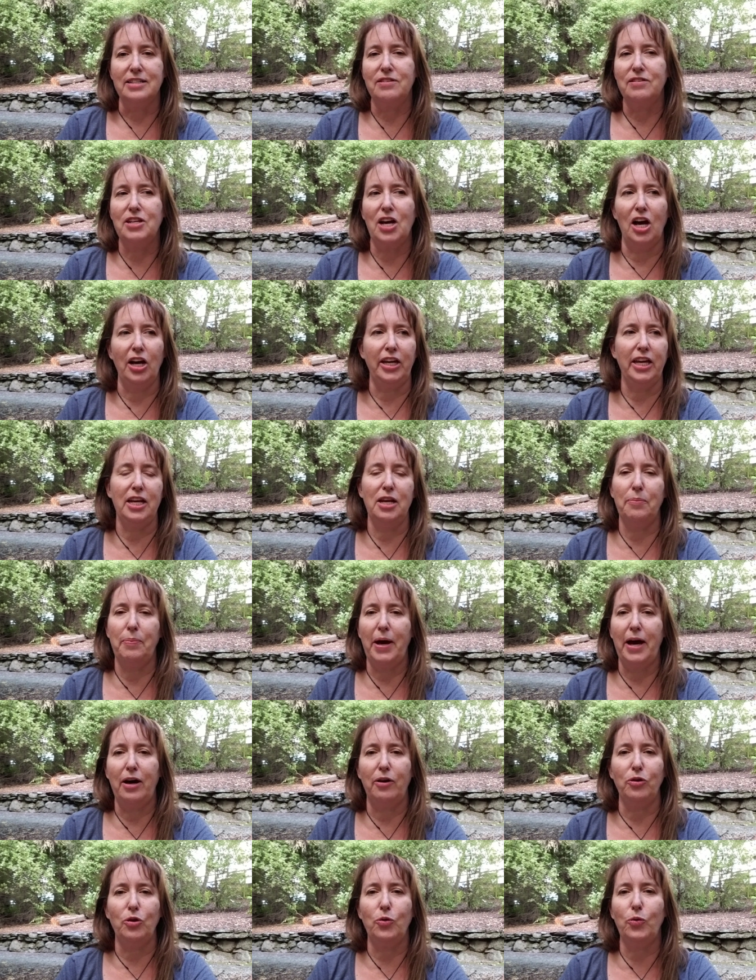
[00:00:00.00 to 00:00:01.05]
talking
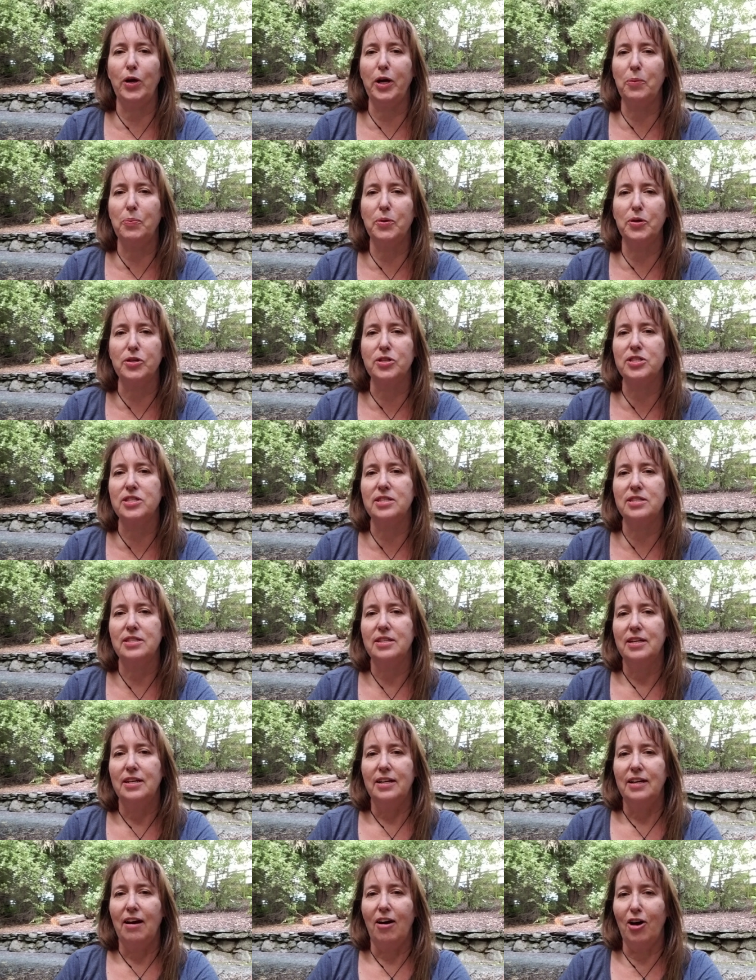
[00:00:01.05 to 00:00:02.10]
about QuickBooks
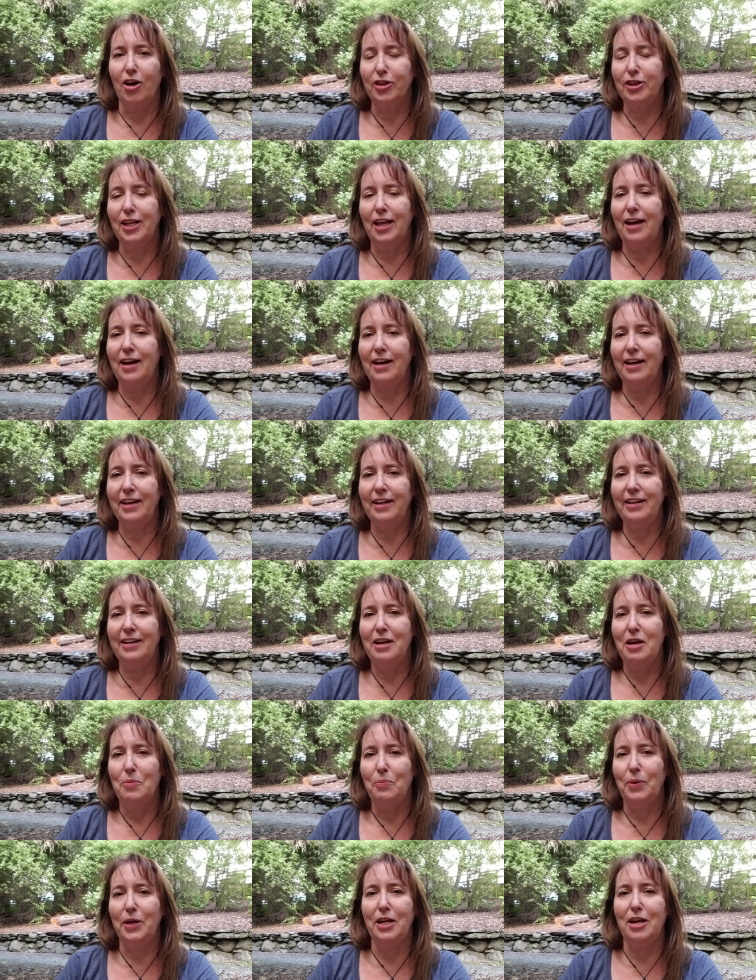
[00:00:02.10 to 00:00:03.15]

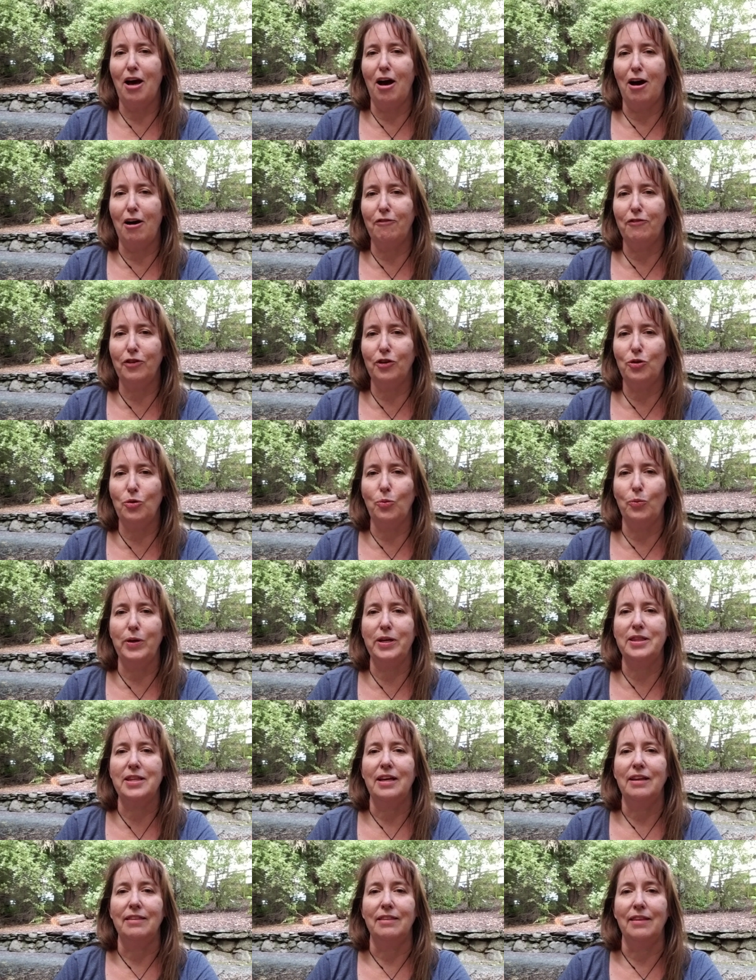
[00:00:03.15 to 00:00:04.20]
Online being offered
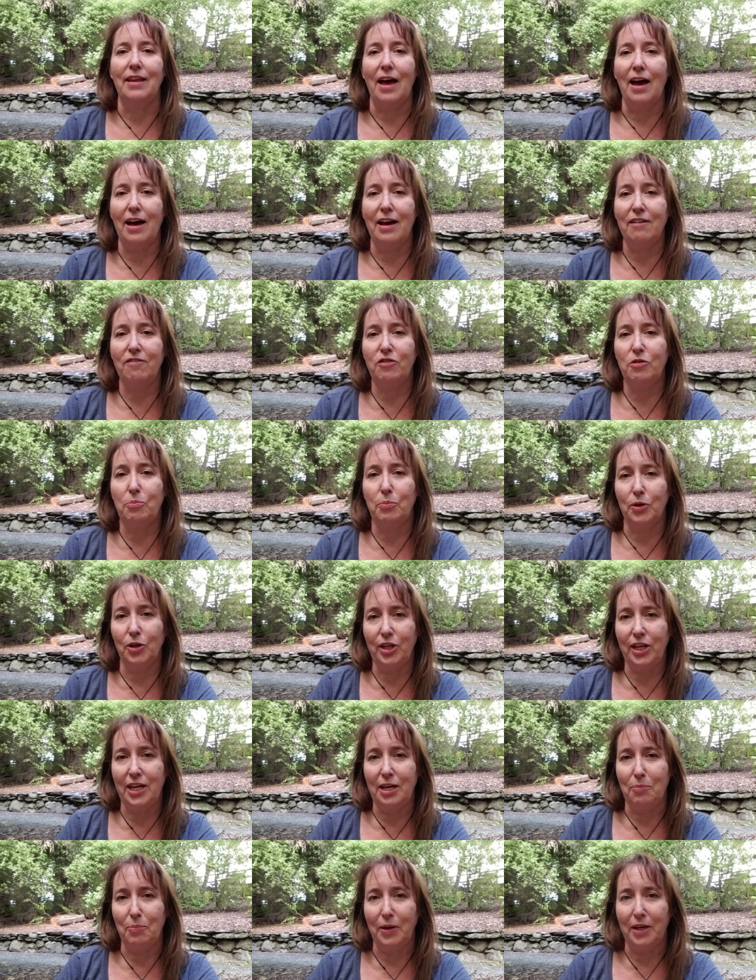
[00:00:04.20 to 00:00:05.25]
with live
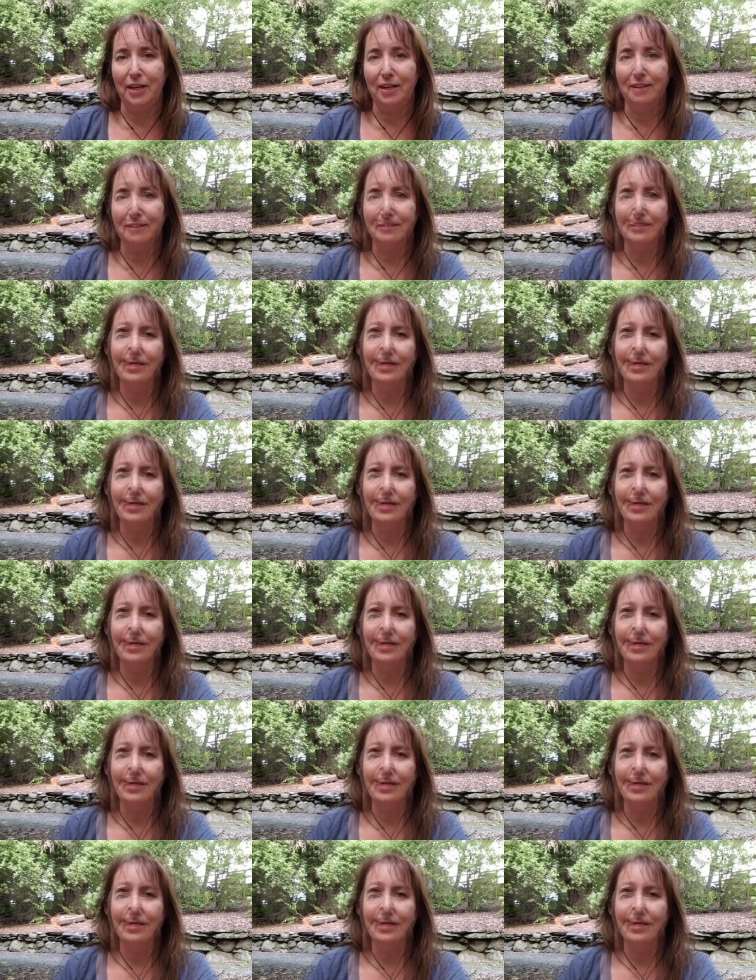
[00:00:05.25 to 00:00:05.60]
bookkeeping.